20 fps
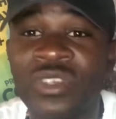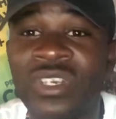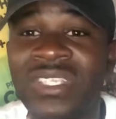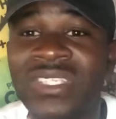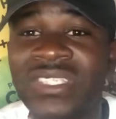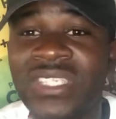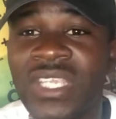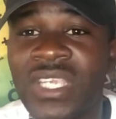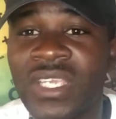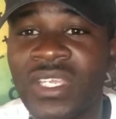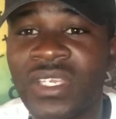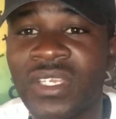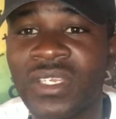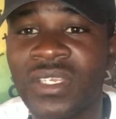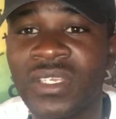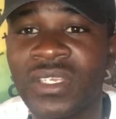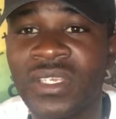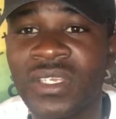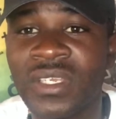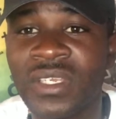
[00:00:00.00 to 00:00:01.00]
thing.
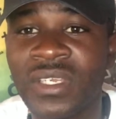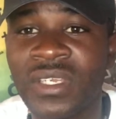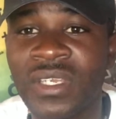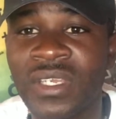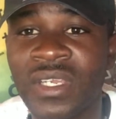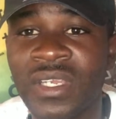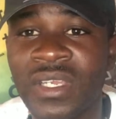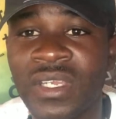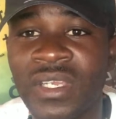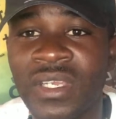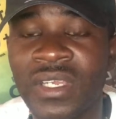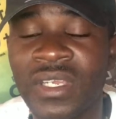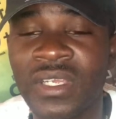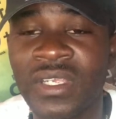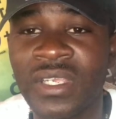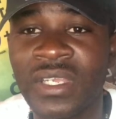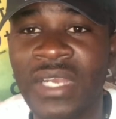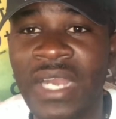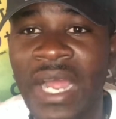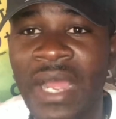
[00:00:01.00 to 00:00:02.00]
You
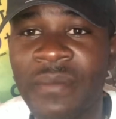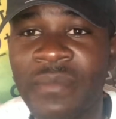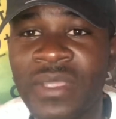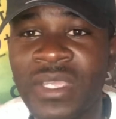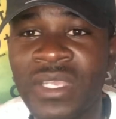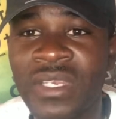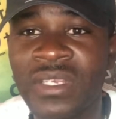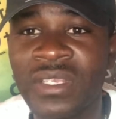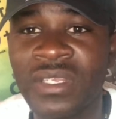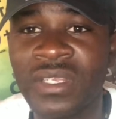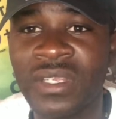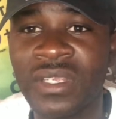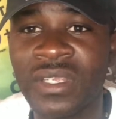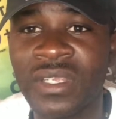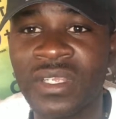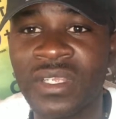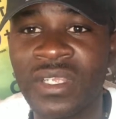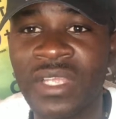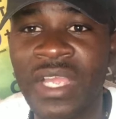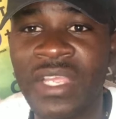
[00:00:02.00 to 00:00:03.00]
know what I mean?
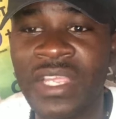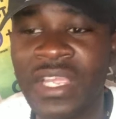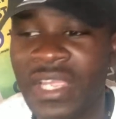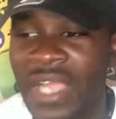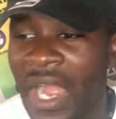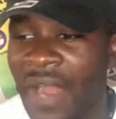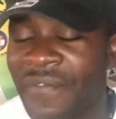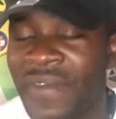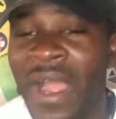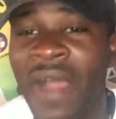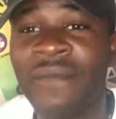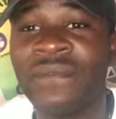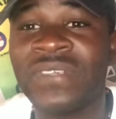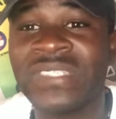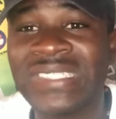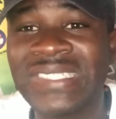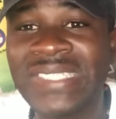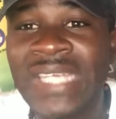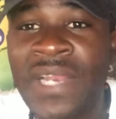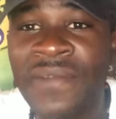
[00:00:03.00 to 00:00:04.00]
You have to have
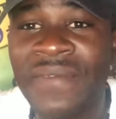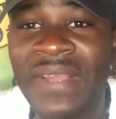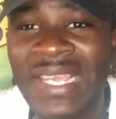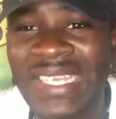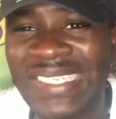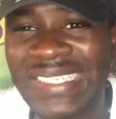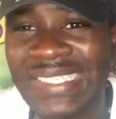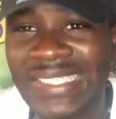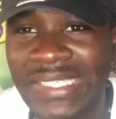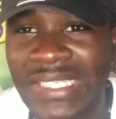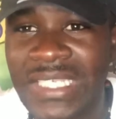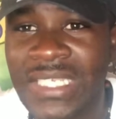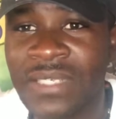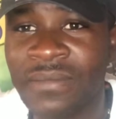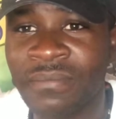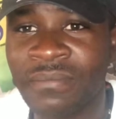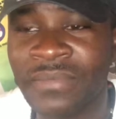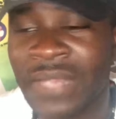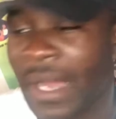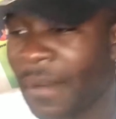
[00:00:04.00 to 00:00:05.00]
self-esteem,
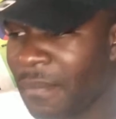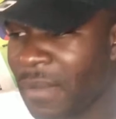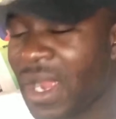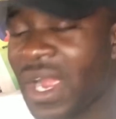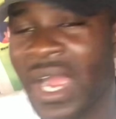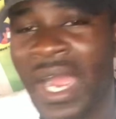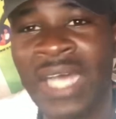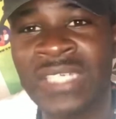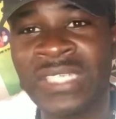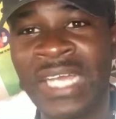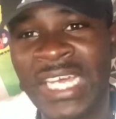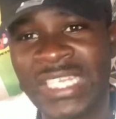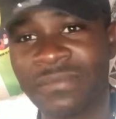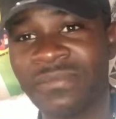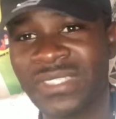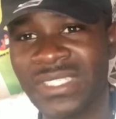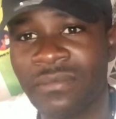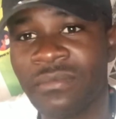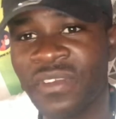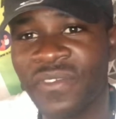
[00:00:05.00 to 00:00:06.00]
not because, as I
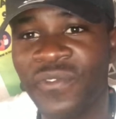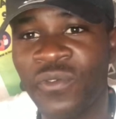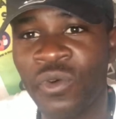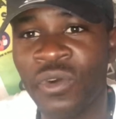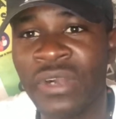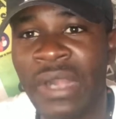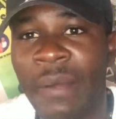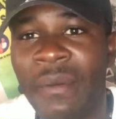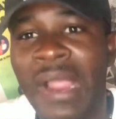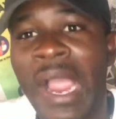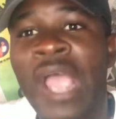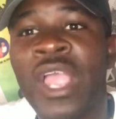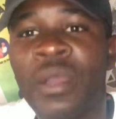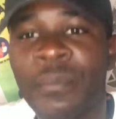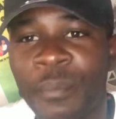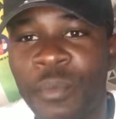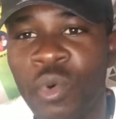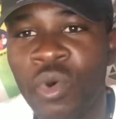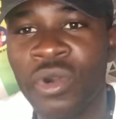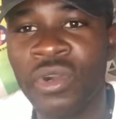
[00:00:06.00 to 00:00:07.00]
said before, not because the
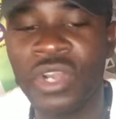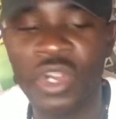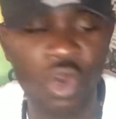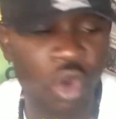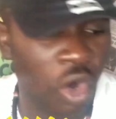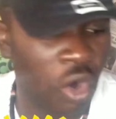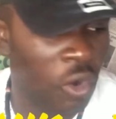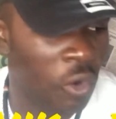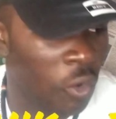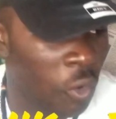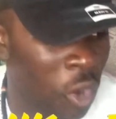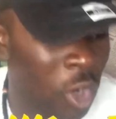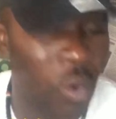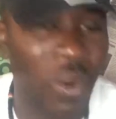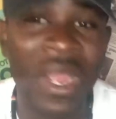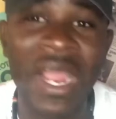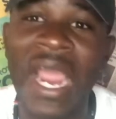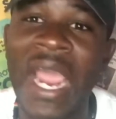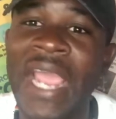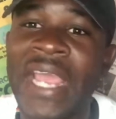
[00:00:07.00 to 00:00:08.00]
poor, they go real one
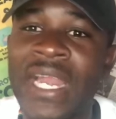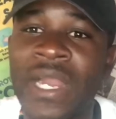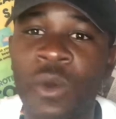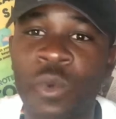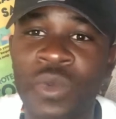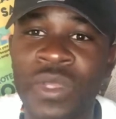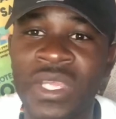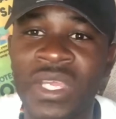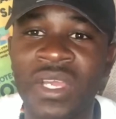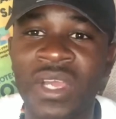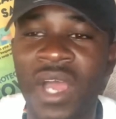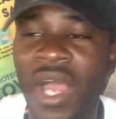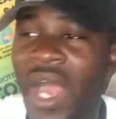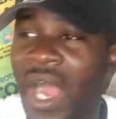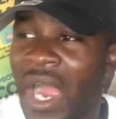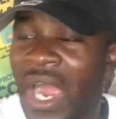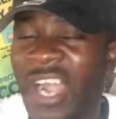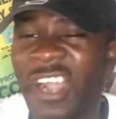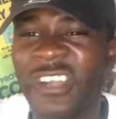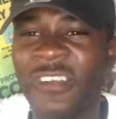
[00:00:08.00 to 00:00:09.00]
kind of way,
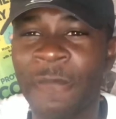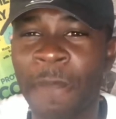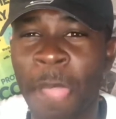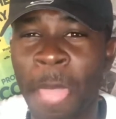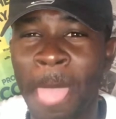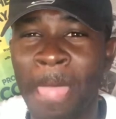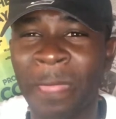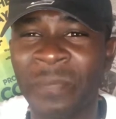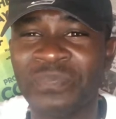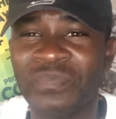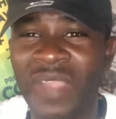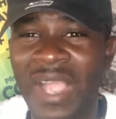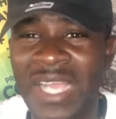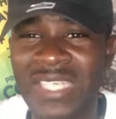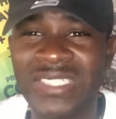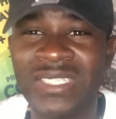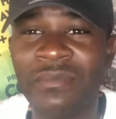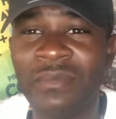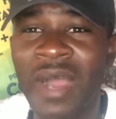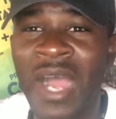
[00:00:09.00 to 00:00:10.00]
or as
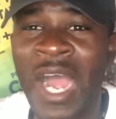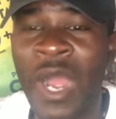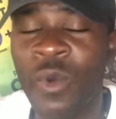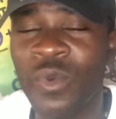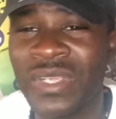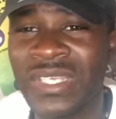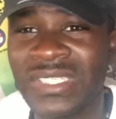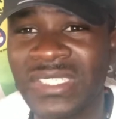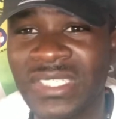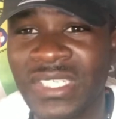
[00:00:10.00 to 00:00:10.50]
them always say,